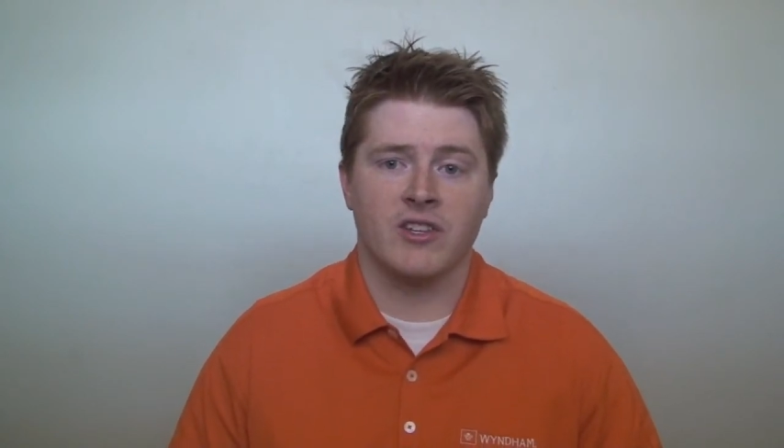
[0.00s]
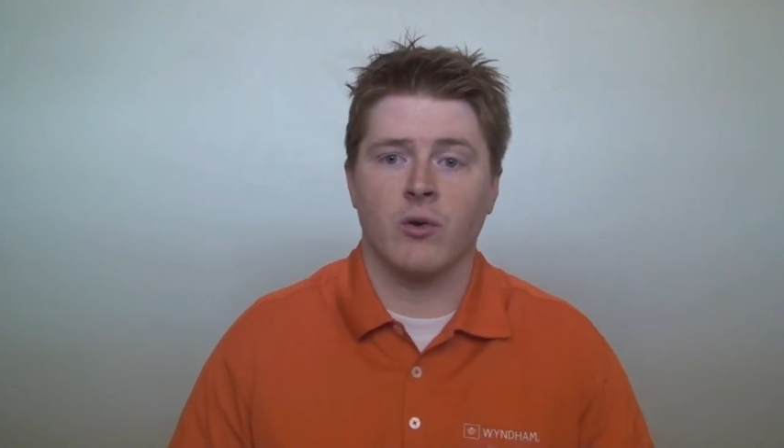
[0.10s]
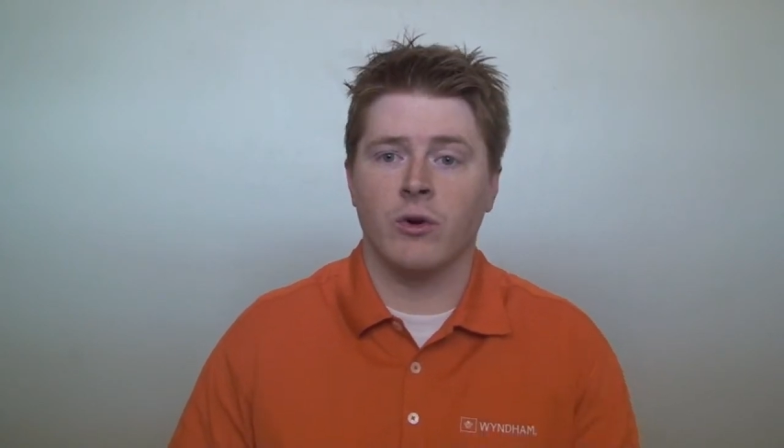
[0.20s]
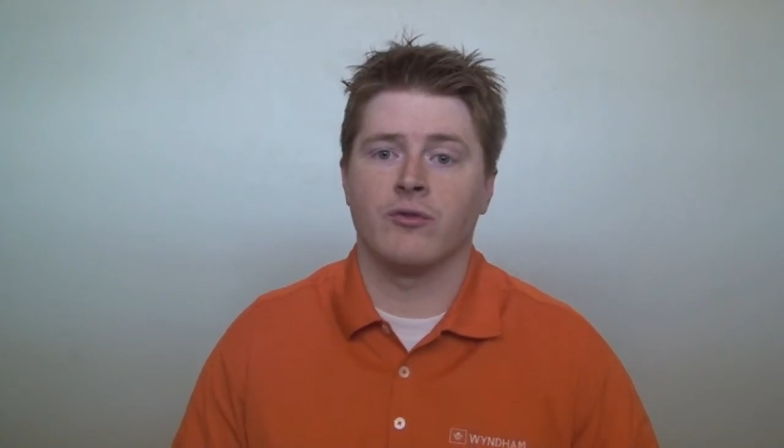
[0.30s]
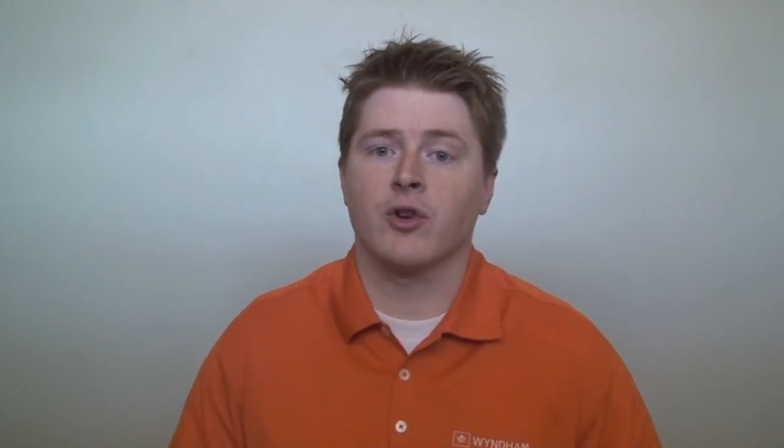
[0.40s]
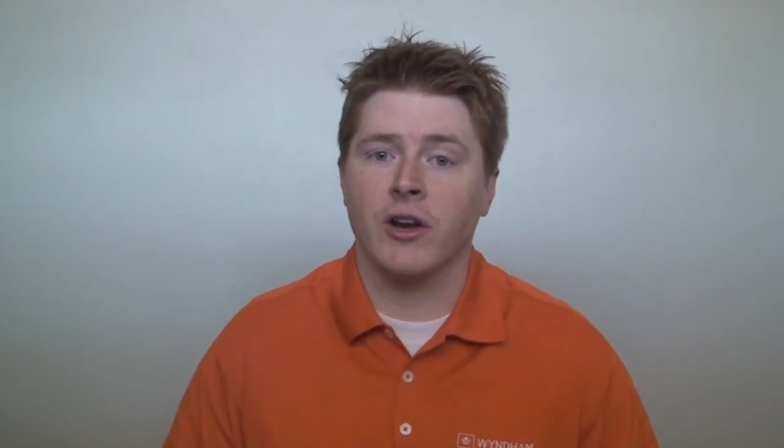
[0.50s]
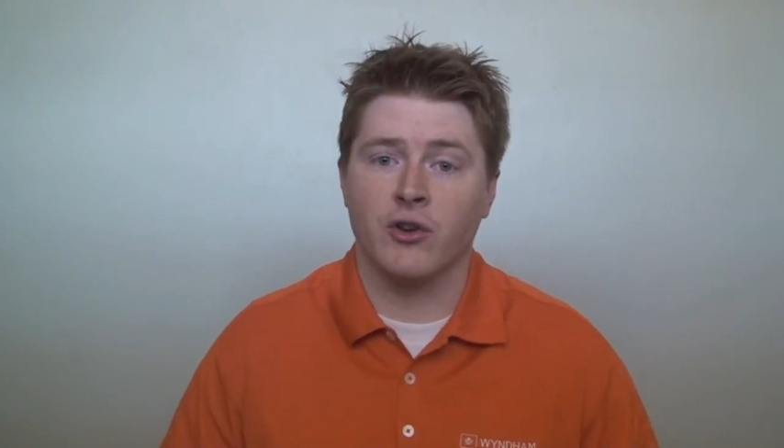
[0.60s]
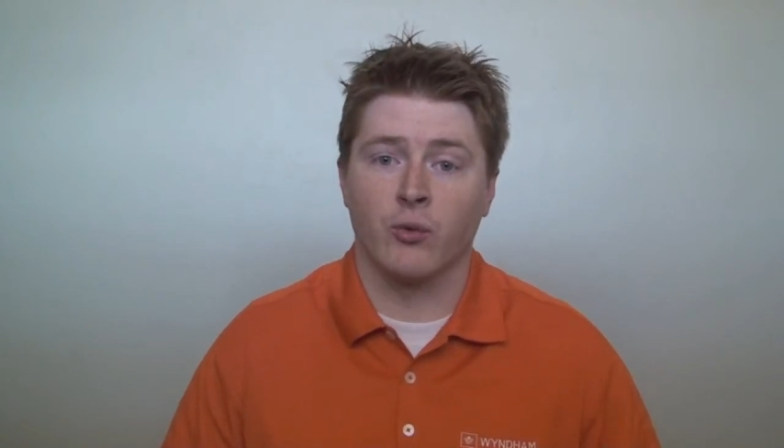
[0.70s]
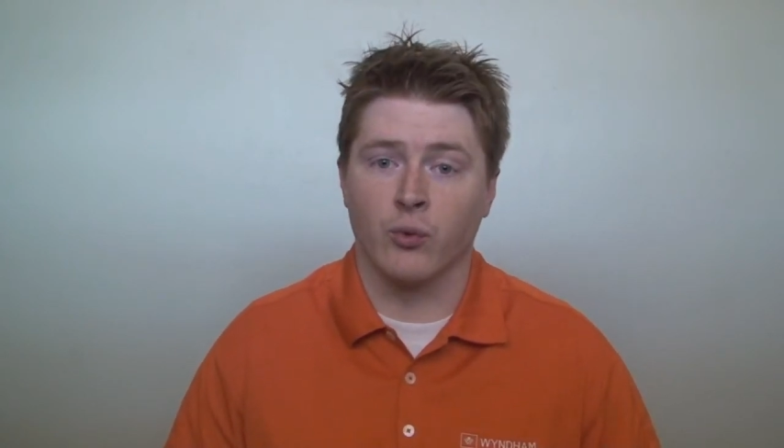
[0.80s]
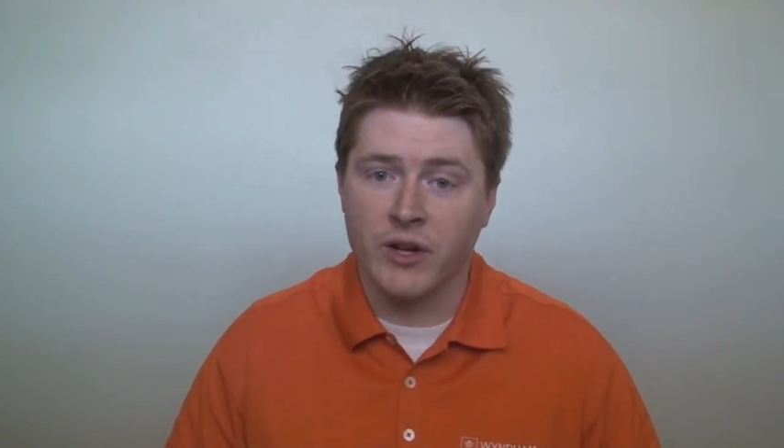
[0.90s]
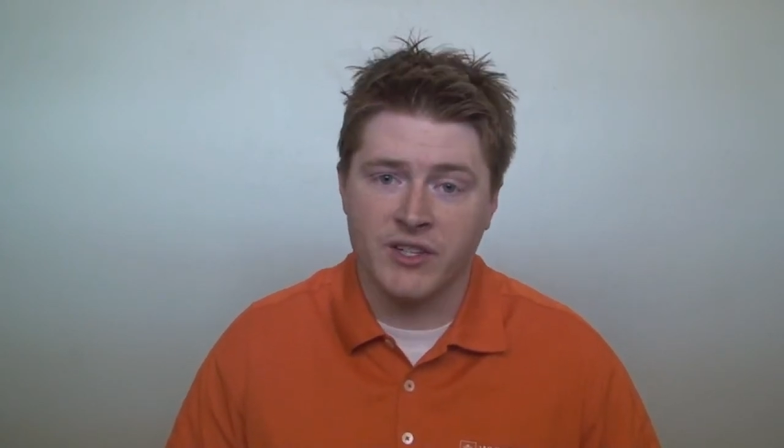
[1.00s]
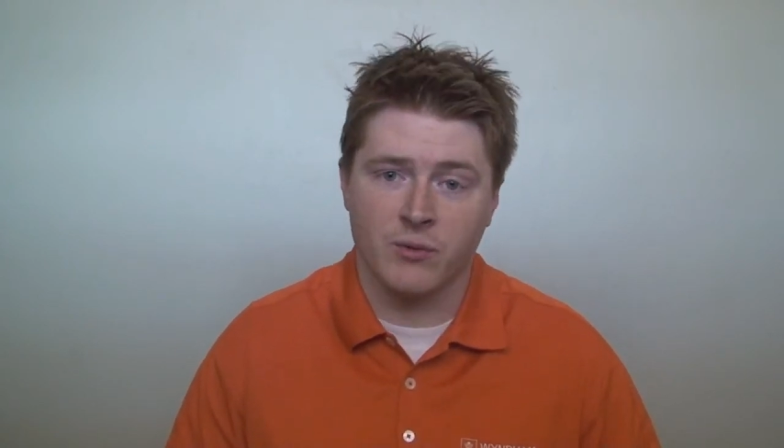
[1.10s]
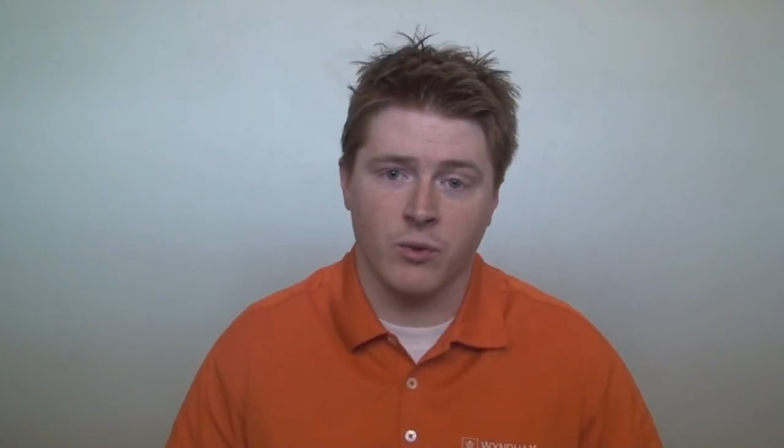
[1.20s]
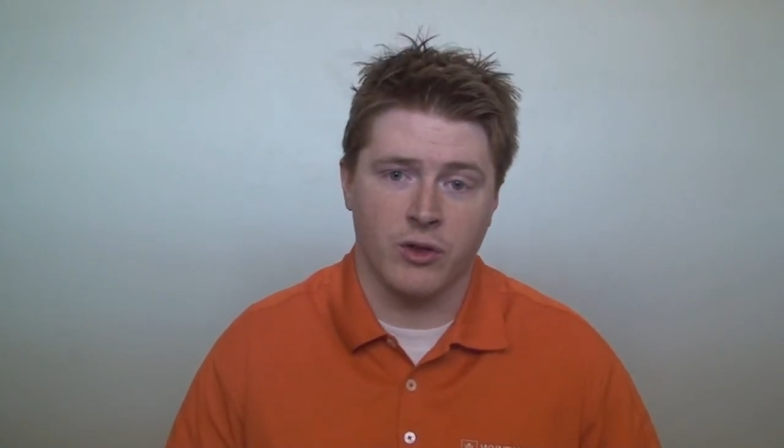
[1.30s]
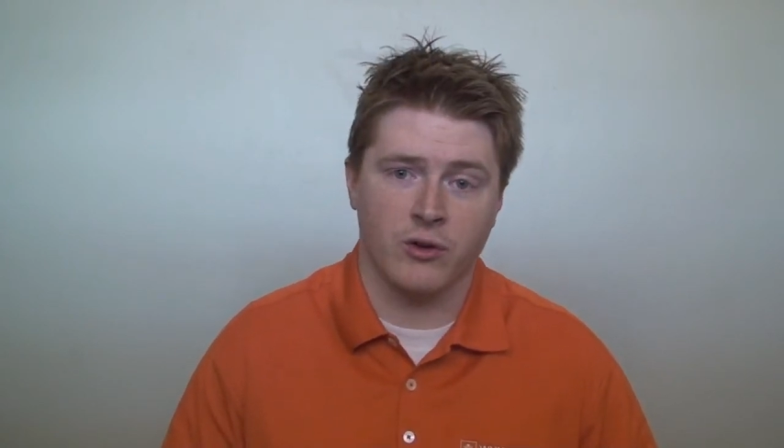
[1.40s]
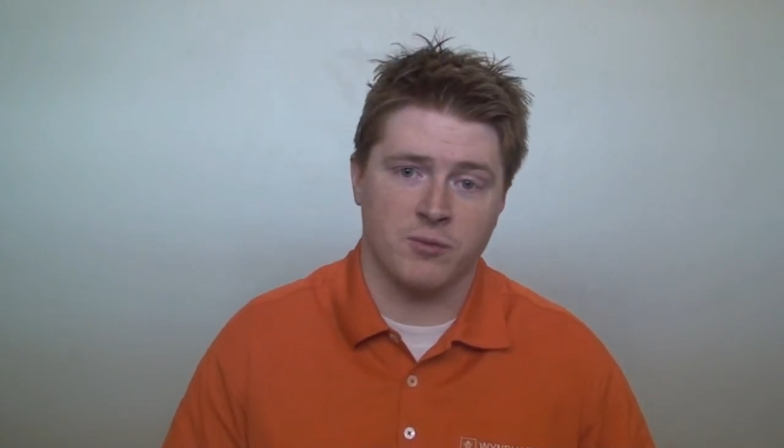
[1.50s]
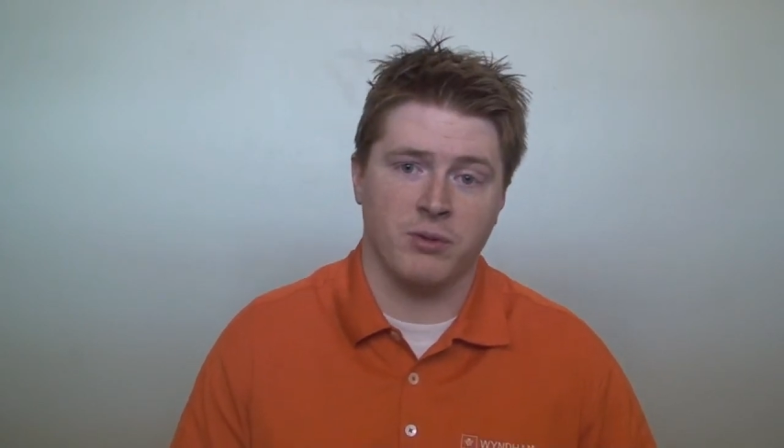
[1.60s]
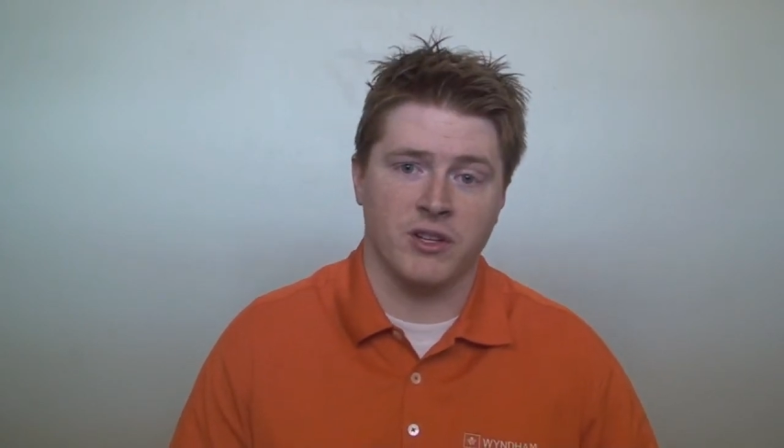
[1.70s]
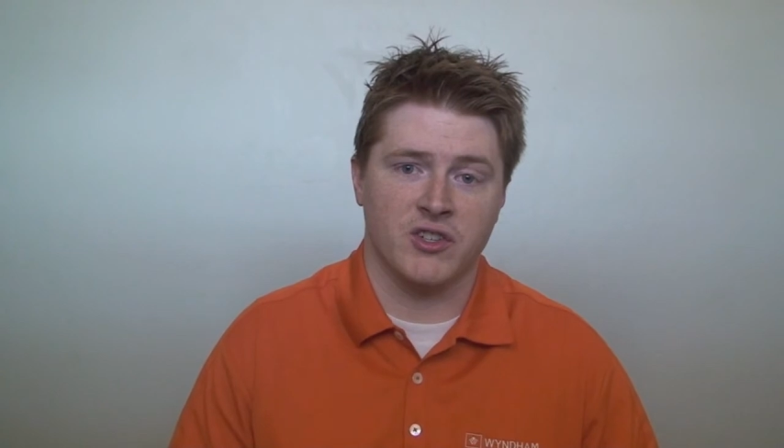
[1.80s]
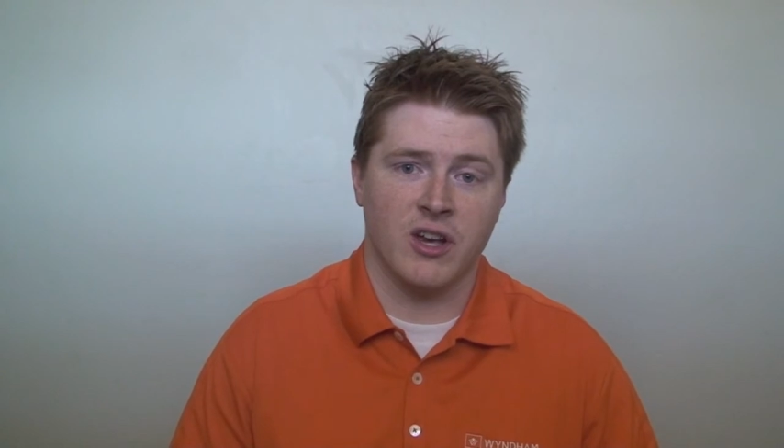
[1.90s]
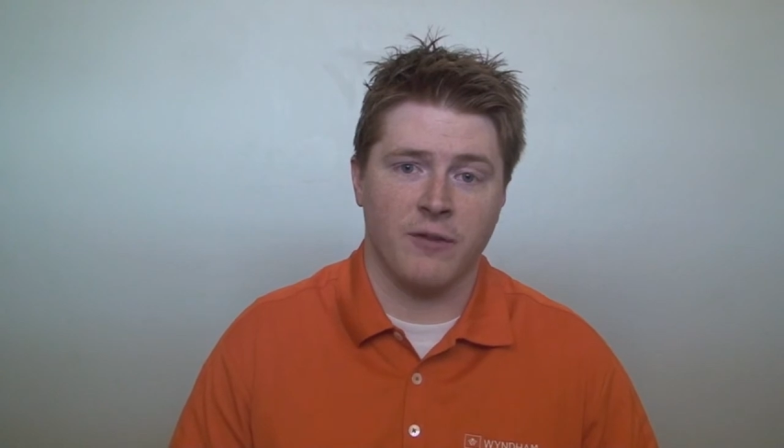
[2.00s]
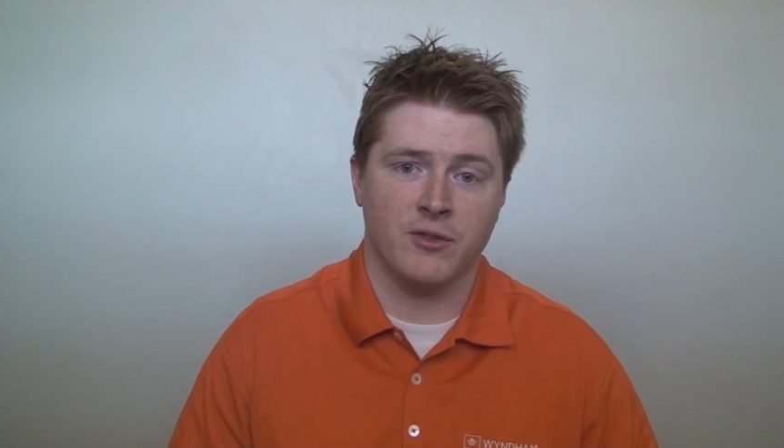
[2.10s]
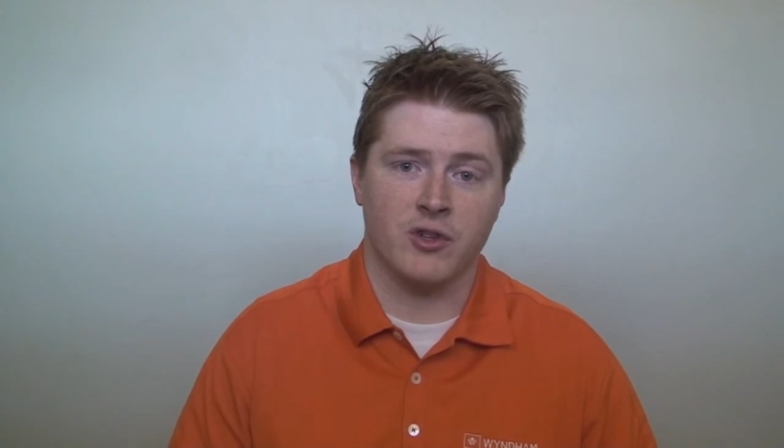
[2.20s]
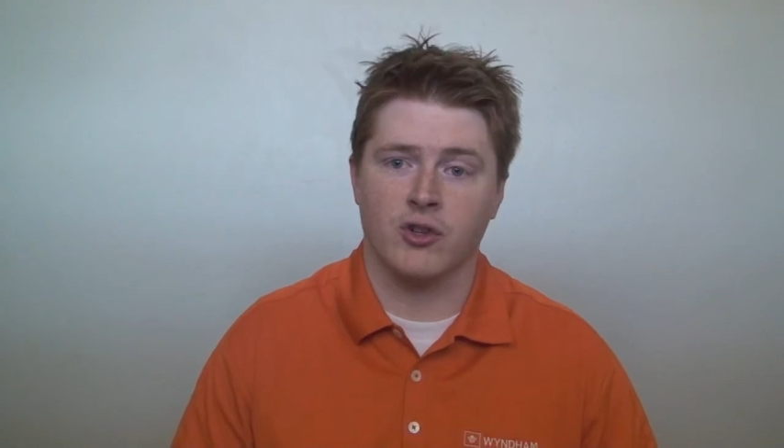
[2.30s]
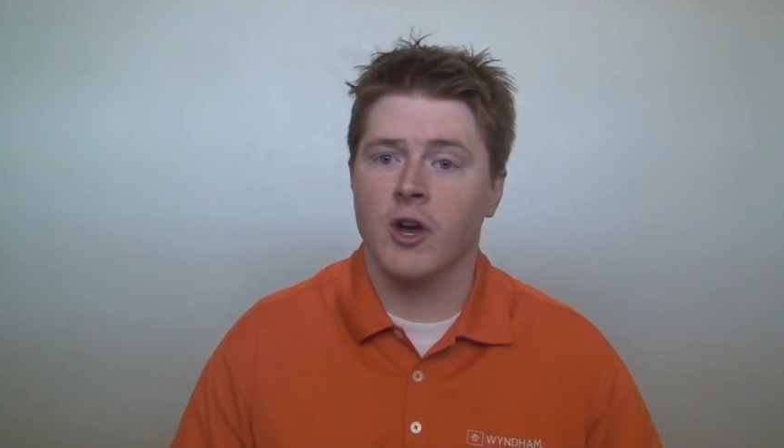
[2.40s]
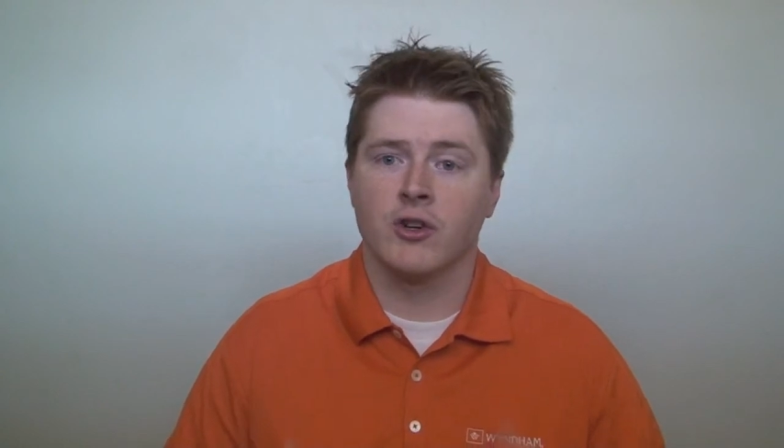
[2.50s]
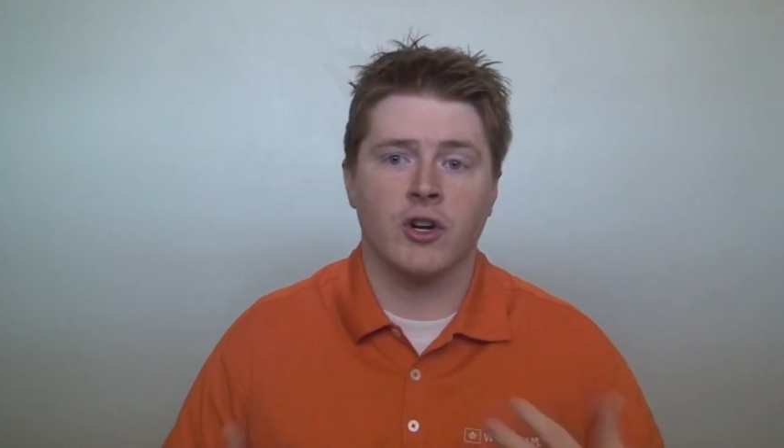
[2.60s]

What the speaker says: is I would have tried to reason with those police officers,